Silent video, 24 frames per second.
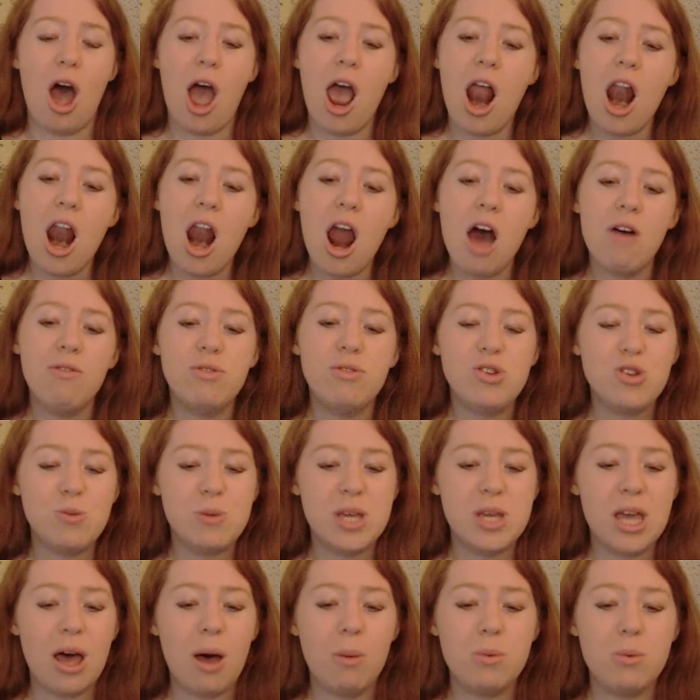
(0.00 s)
I love to
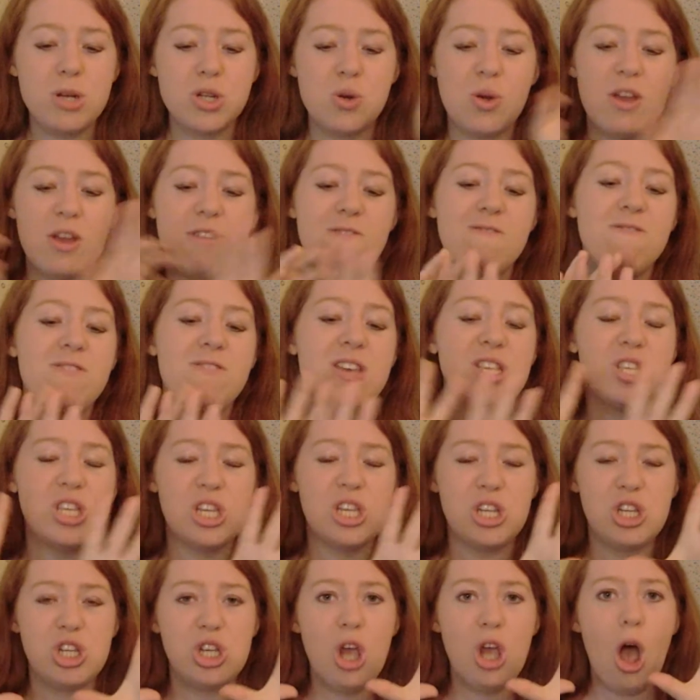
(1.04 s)
be able to
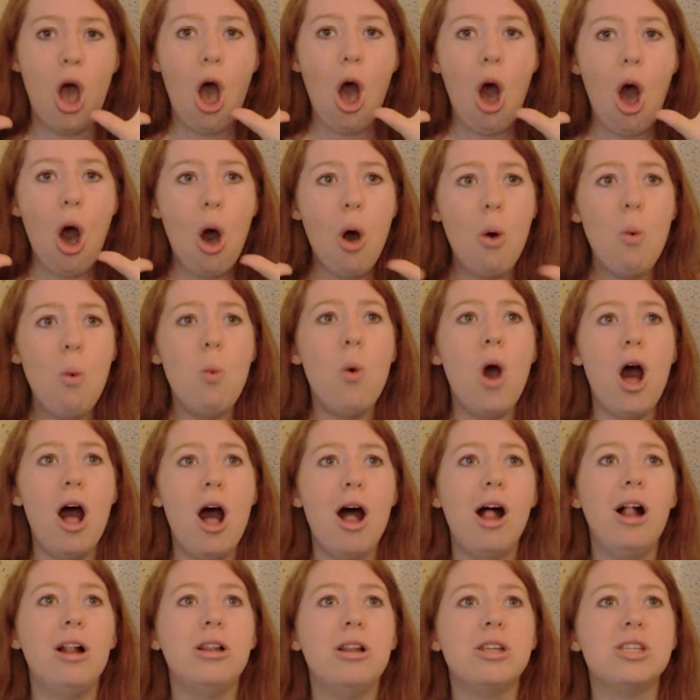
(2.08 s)
envisage a
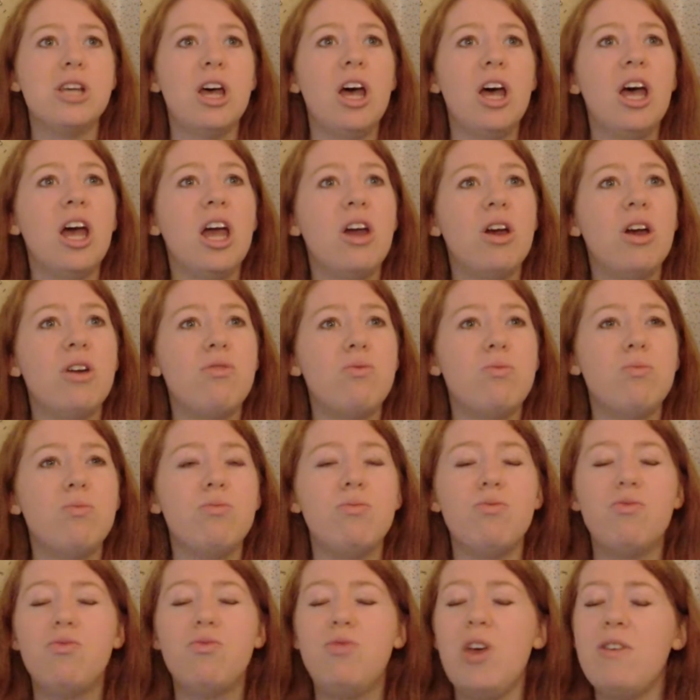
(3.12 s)
world
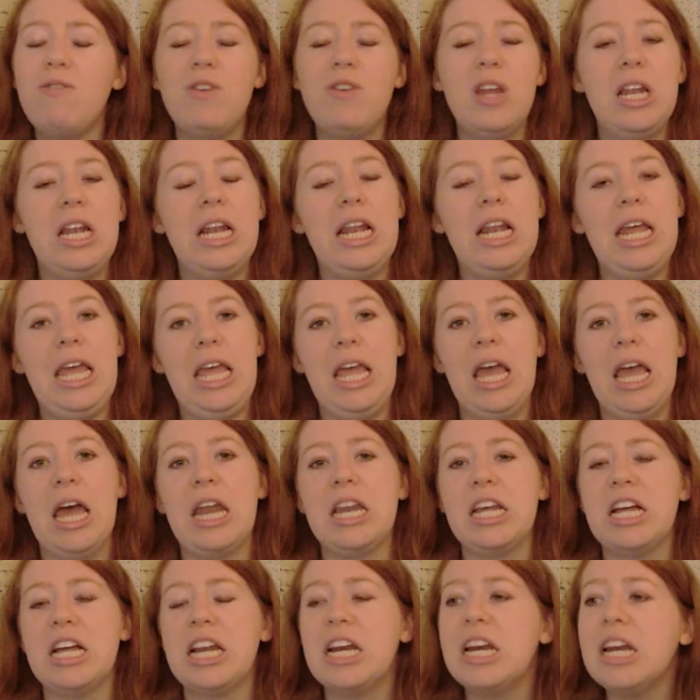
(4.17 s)
vividly
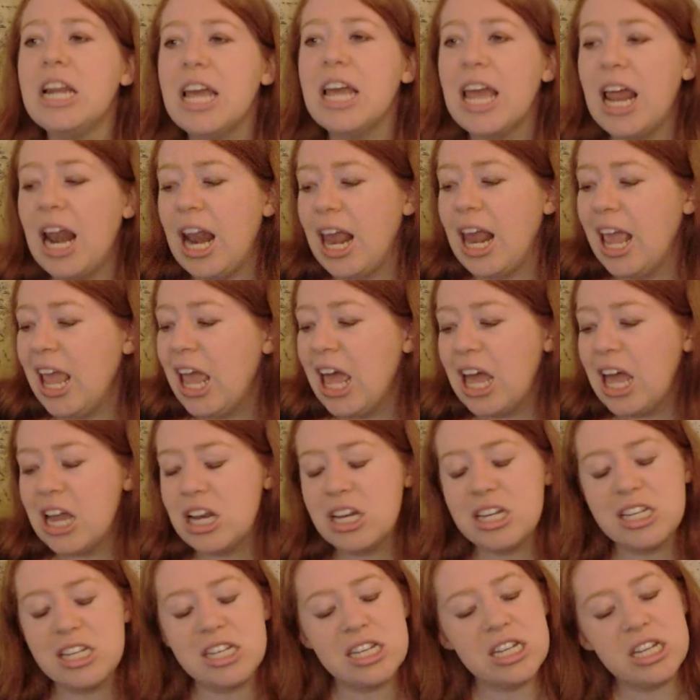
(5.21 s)
and clearly,
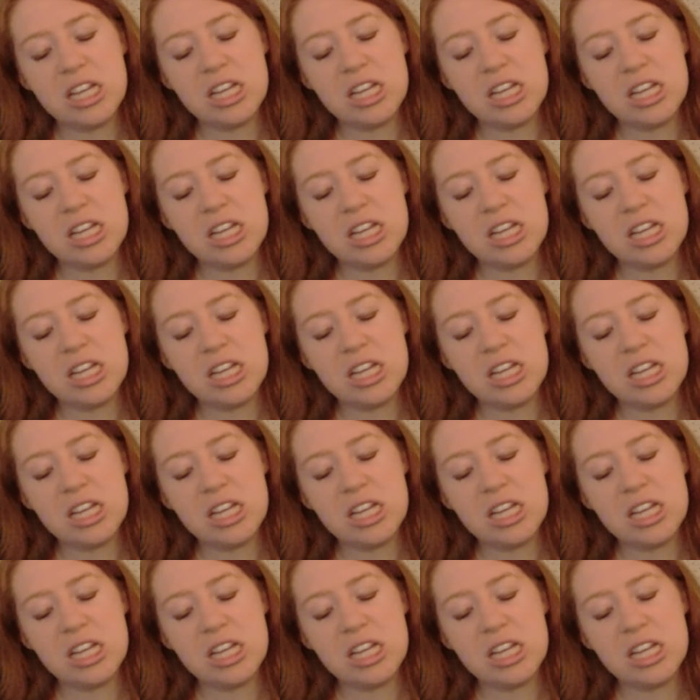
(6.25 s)
and